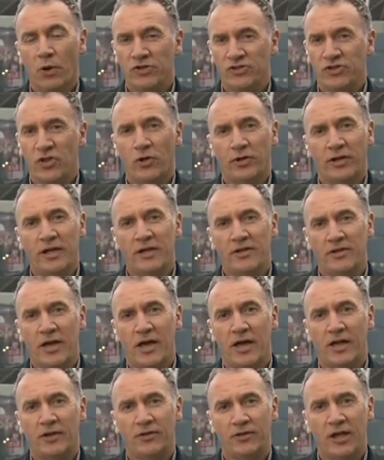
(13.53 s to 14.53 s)
Well, it certainly
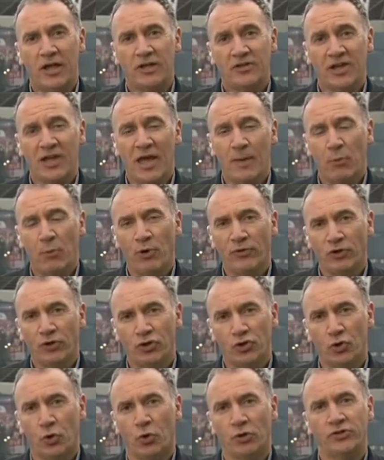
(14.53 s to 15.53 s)
is a gamble in the
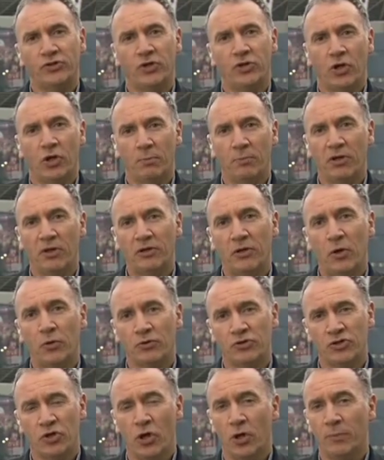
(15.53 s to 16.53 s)
short term, but
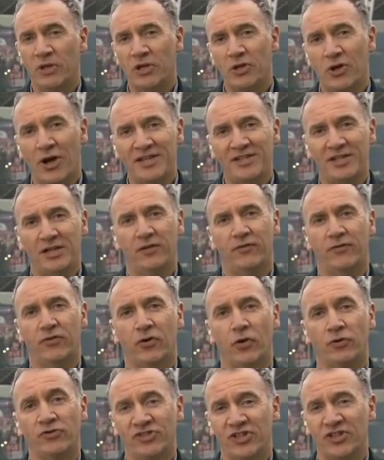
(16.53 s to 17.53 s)
long term, United
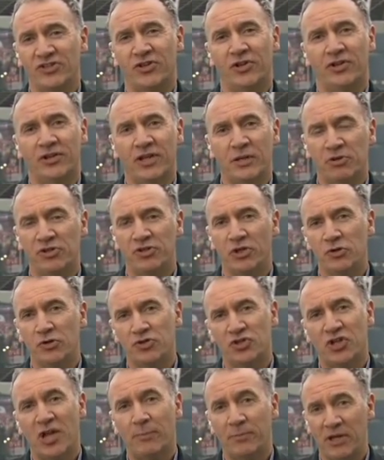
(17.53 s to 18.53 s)
have consistently
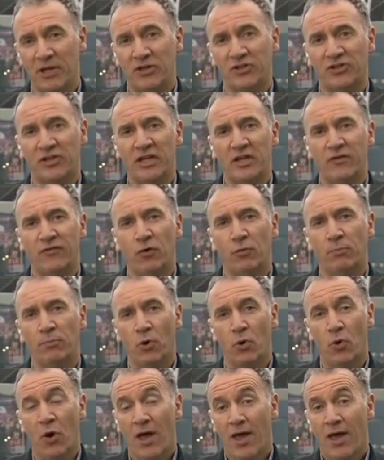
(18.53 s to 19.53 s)
produced Champions League
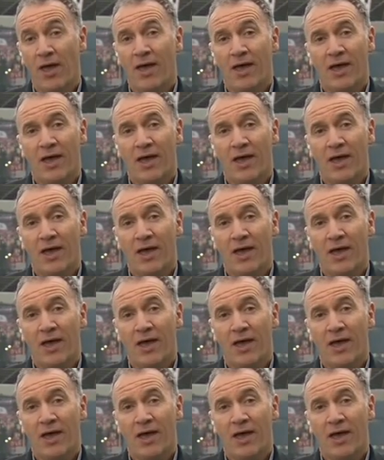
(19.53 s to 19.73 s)
football,